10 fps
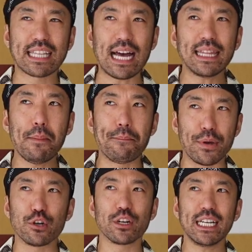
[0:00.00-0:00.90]
got the
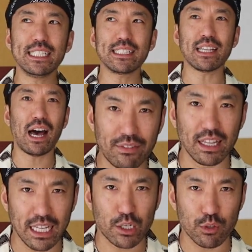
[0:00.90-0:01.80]
bitterness of the
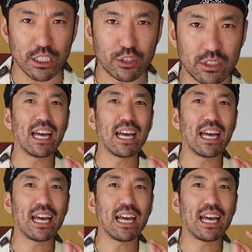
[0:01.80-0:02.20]
licorice